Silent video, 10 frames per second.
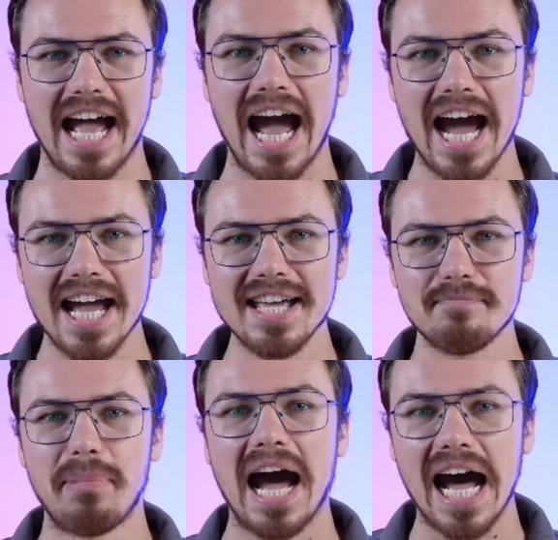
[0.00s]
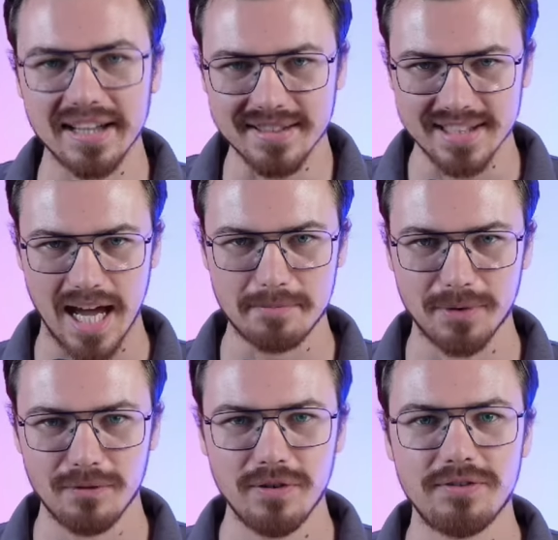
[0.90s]
I partnered up
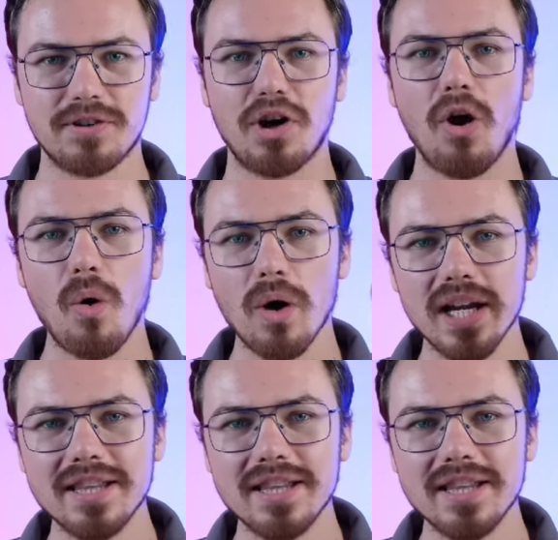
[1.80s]
with Coin